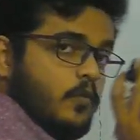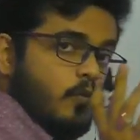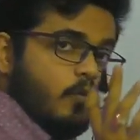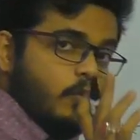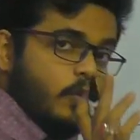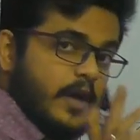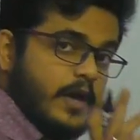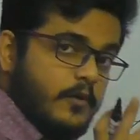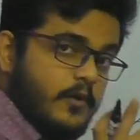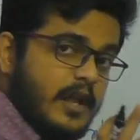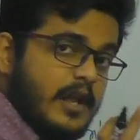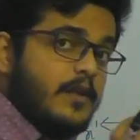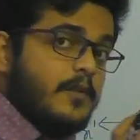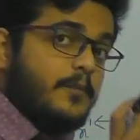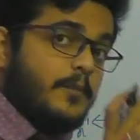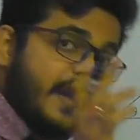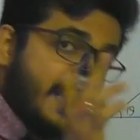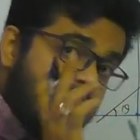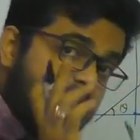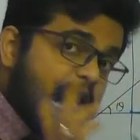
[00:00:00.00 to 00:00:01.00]
We will
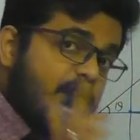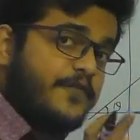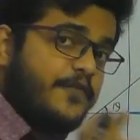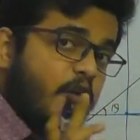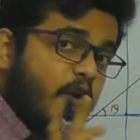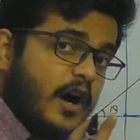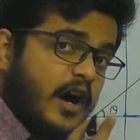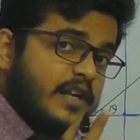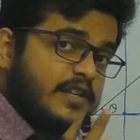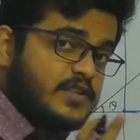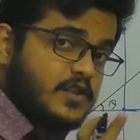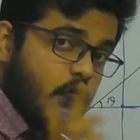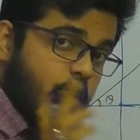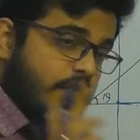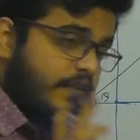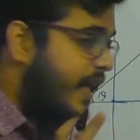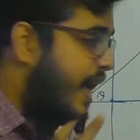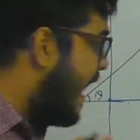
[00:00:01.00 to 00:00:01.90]
mainly focus on the